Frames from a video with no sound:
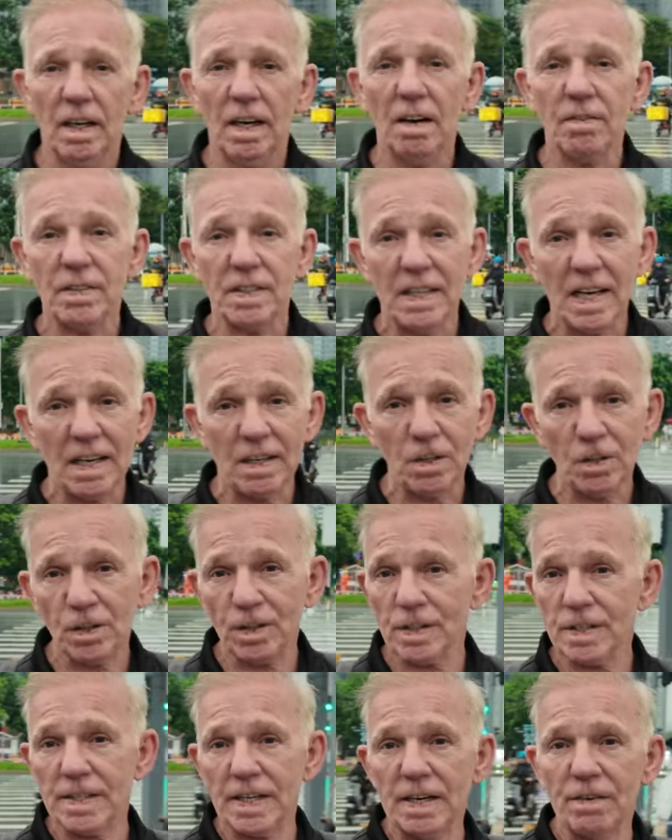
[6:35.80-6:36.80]
Other than that, look at
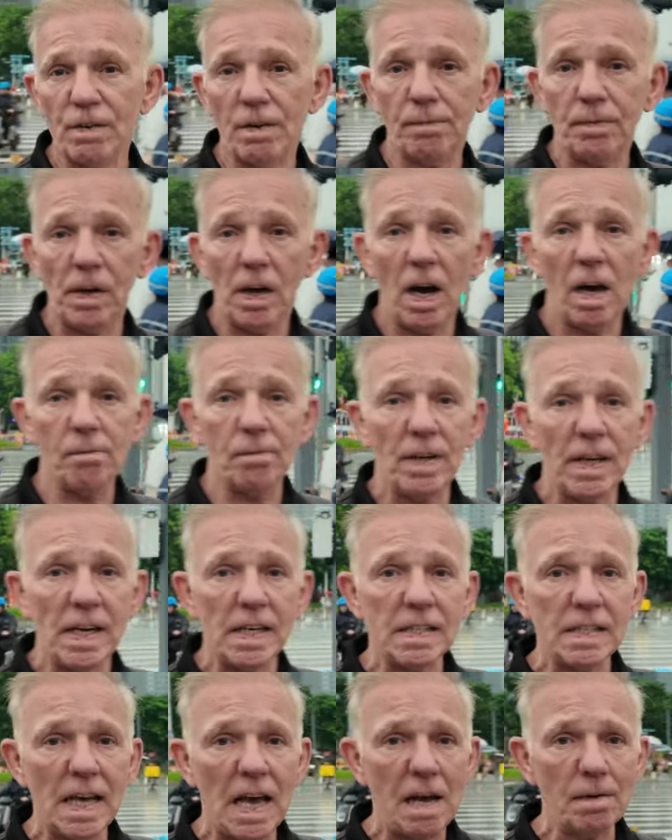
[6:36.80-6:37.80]
the scenery behind me.
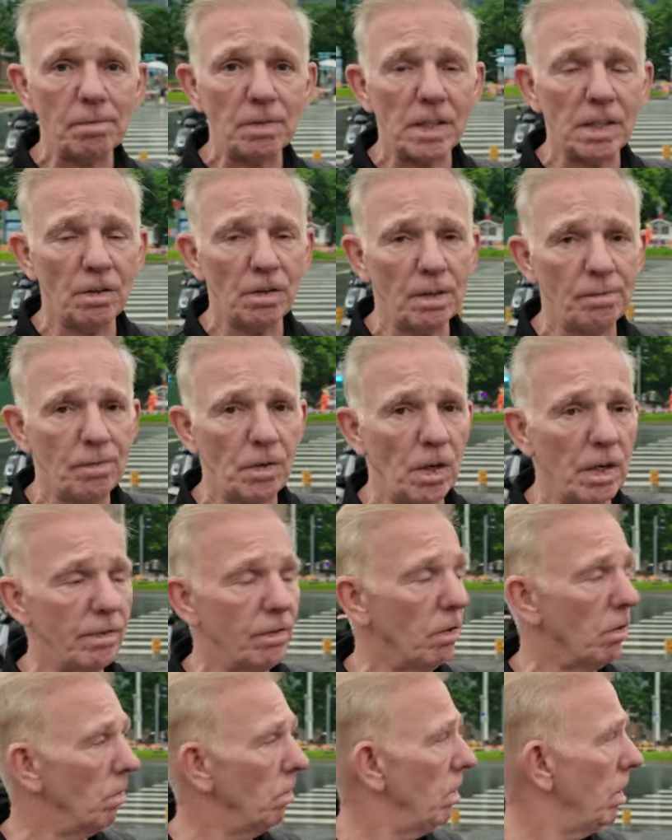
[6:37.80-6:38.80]
It's absolutely
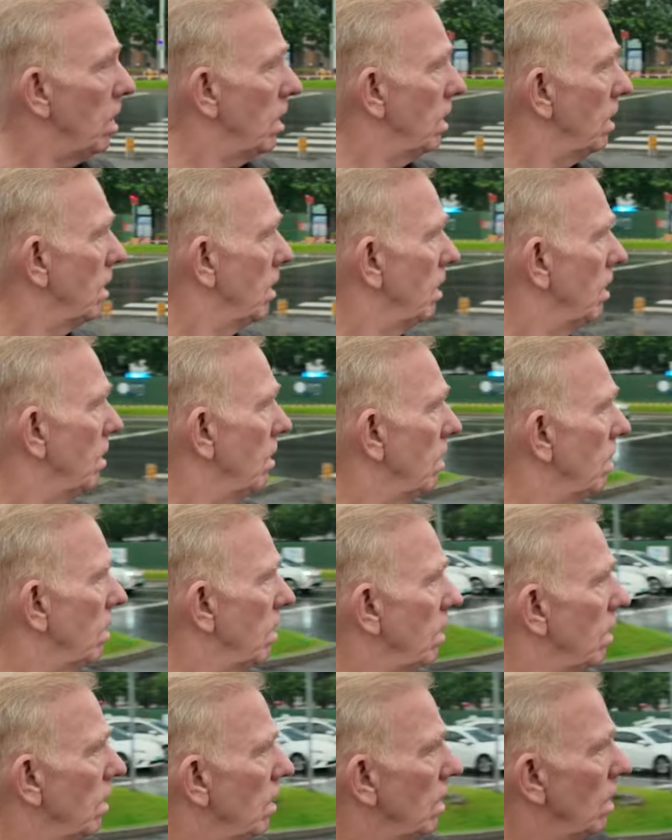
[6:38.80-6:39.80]
beautiful,
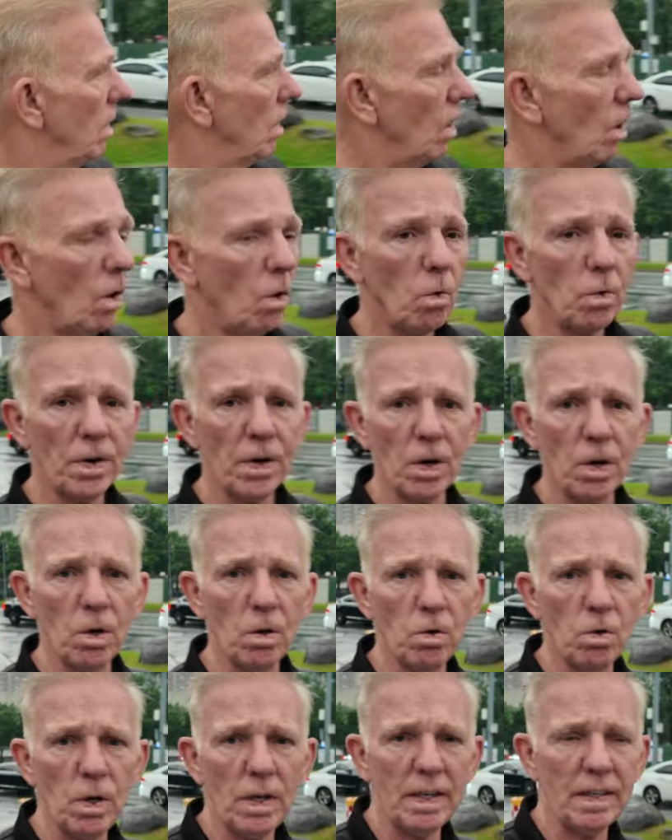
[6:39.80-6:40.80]
all
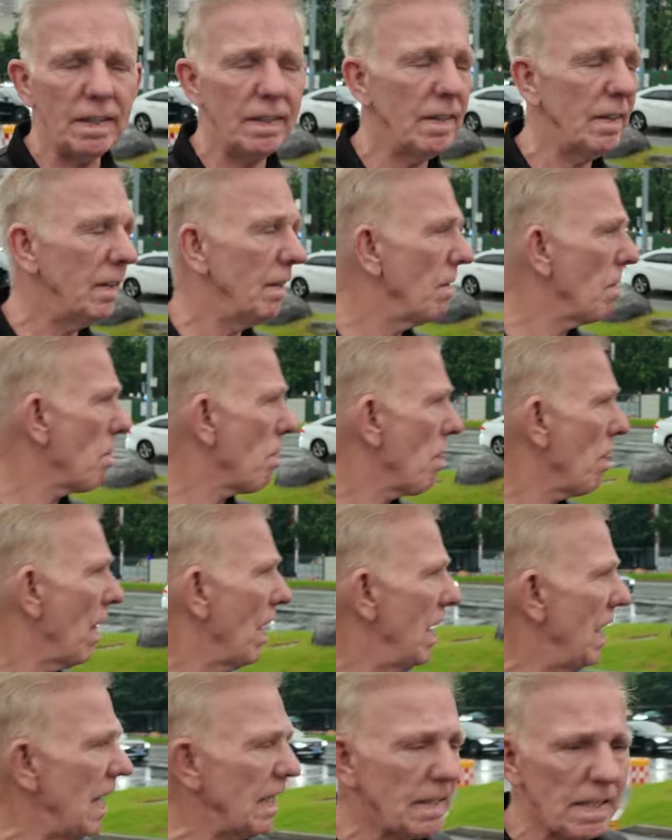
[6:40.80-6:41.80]
new.
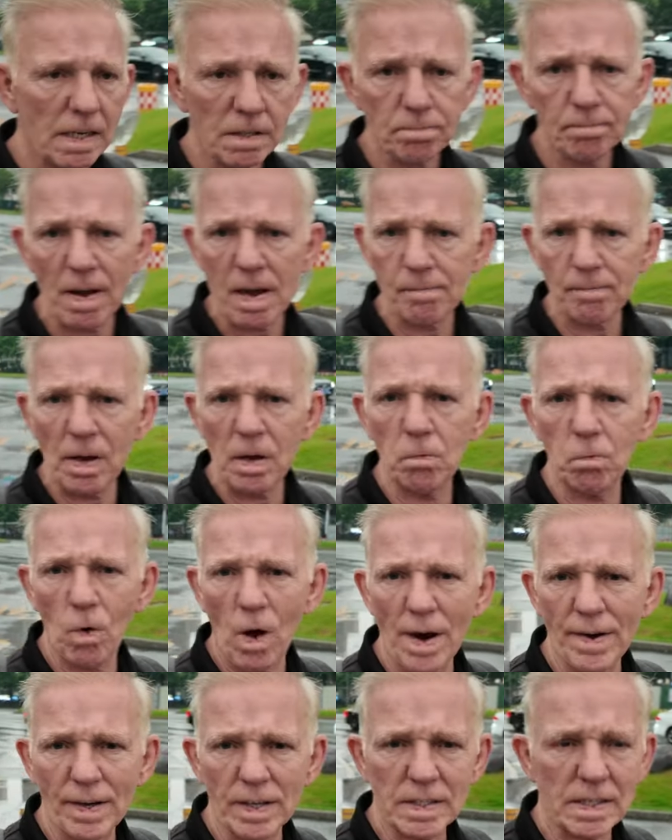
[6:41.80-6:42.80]
It does make me
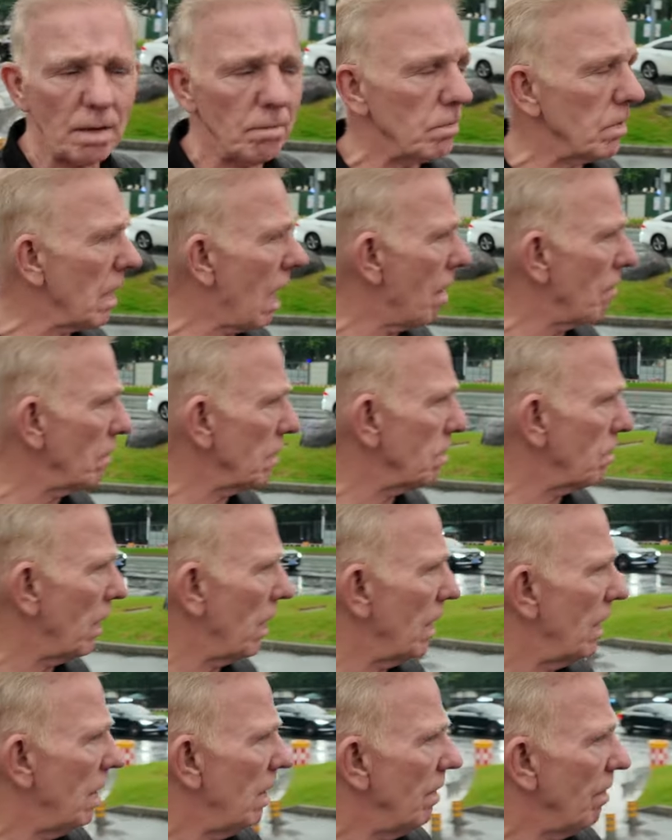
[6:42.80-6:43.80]
wonder sometimes
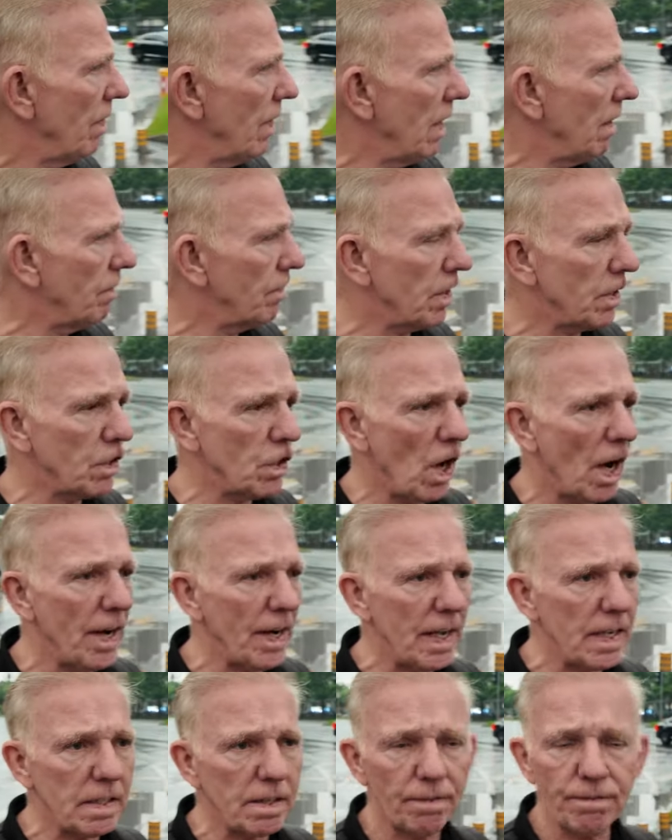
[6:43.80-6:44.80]
if the
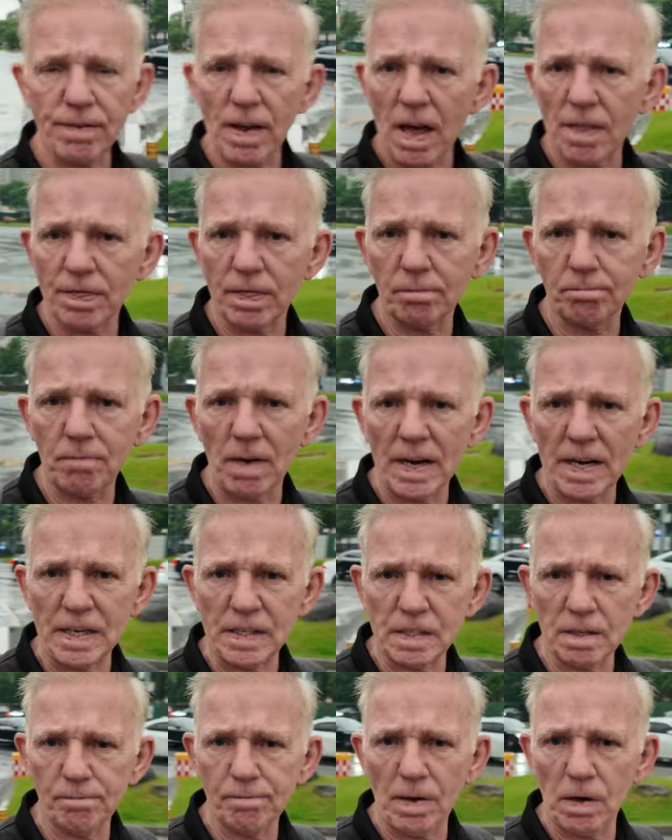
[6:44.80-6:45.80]
Chinese have found the
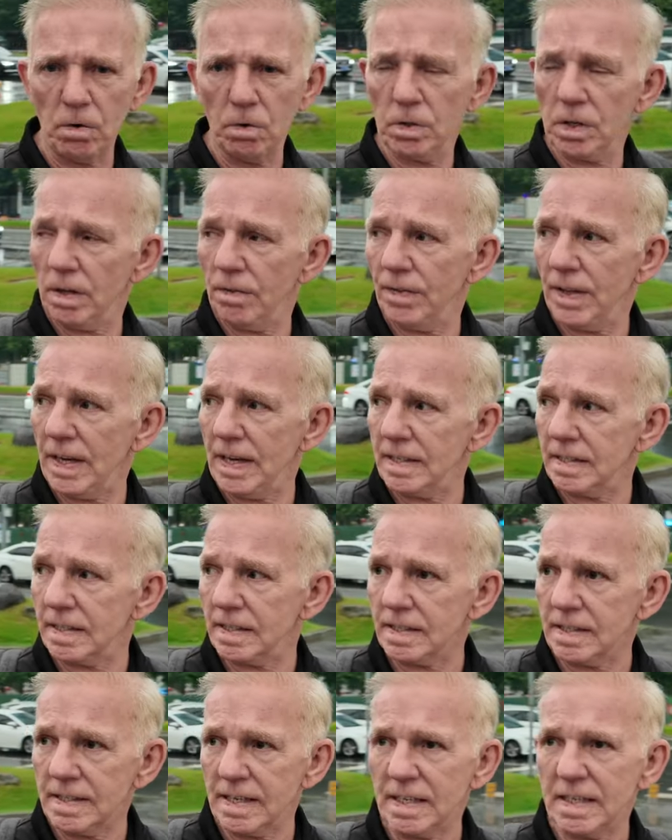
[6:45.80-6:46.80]
money to build these
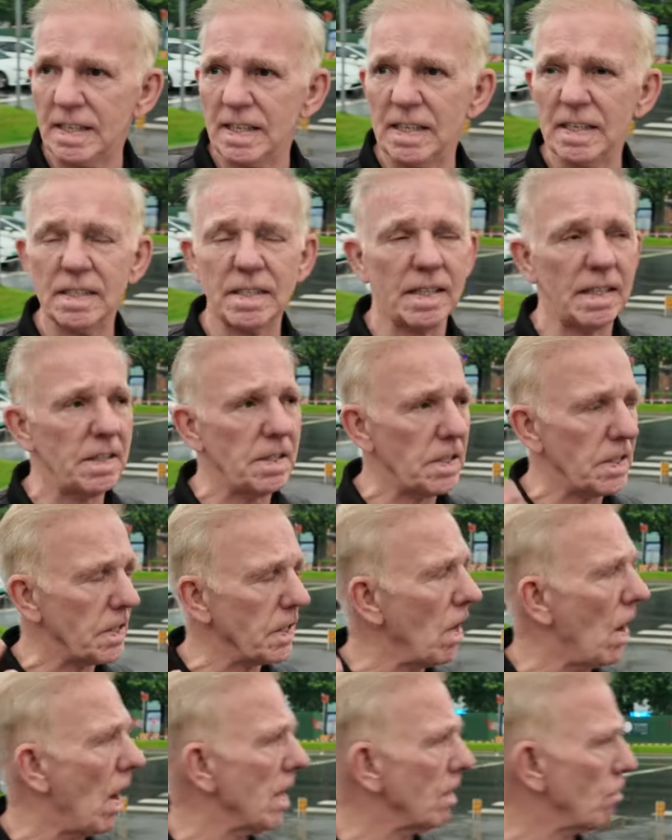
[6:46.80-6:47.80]
cities, these
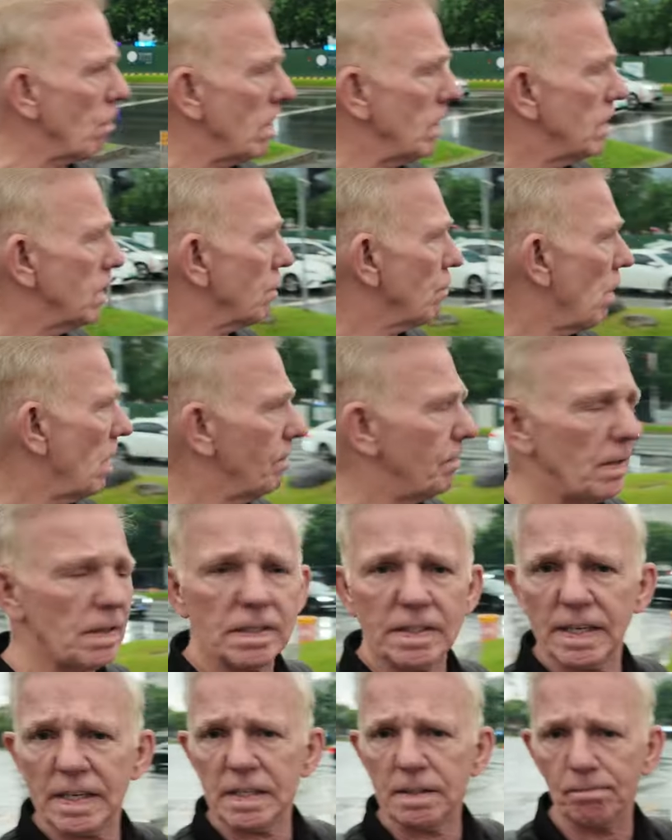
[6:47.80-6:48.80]

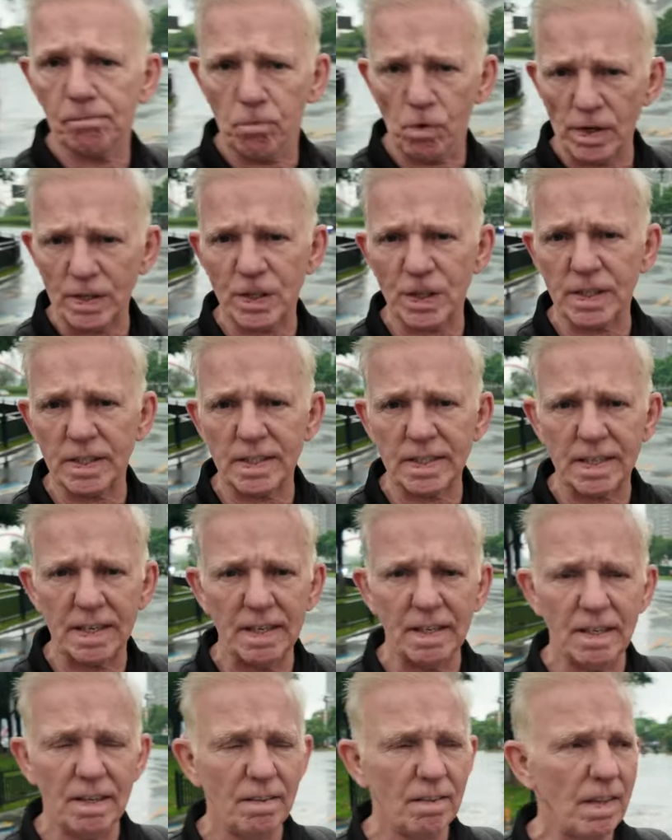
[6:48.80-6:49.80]
skyscrapers, these bridges,
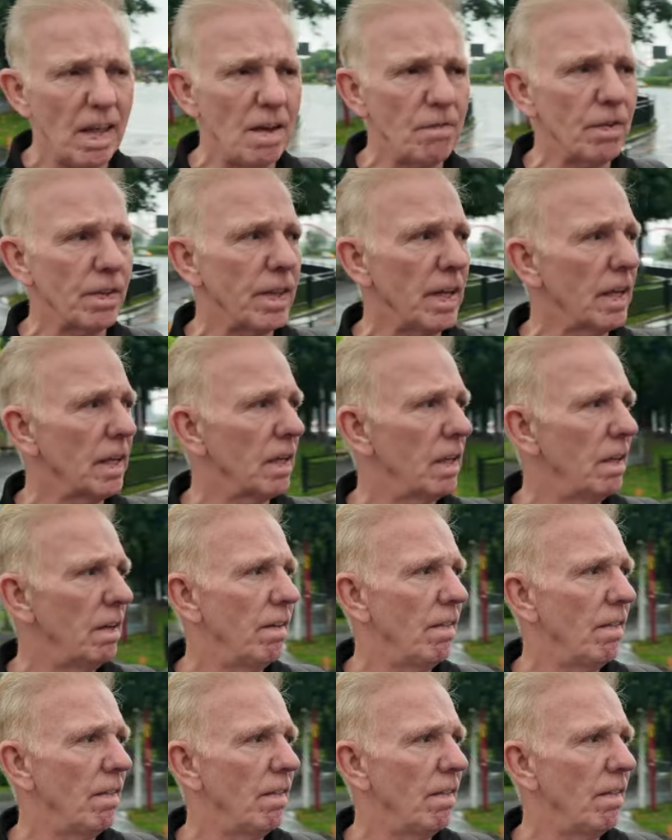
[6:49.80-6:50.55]
everything,